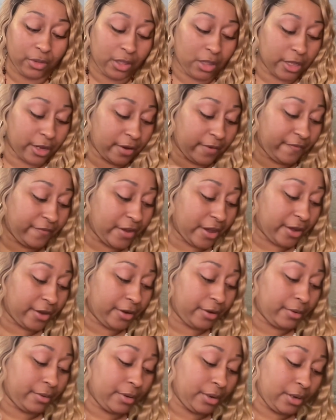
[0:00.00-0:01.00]

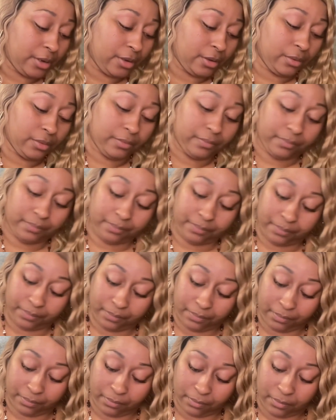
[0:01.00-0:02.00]
clarifier?
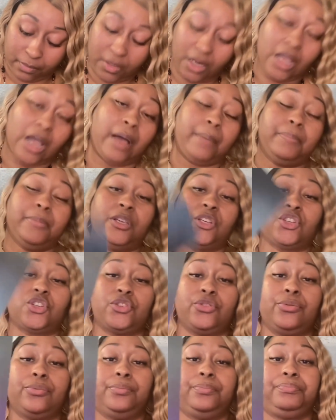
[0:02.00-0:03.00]
I miss
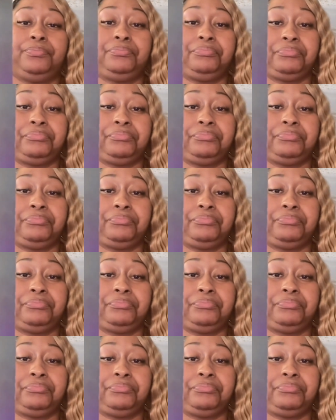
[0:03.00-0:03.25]
you.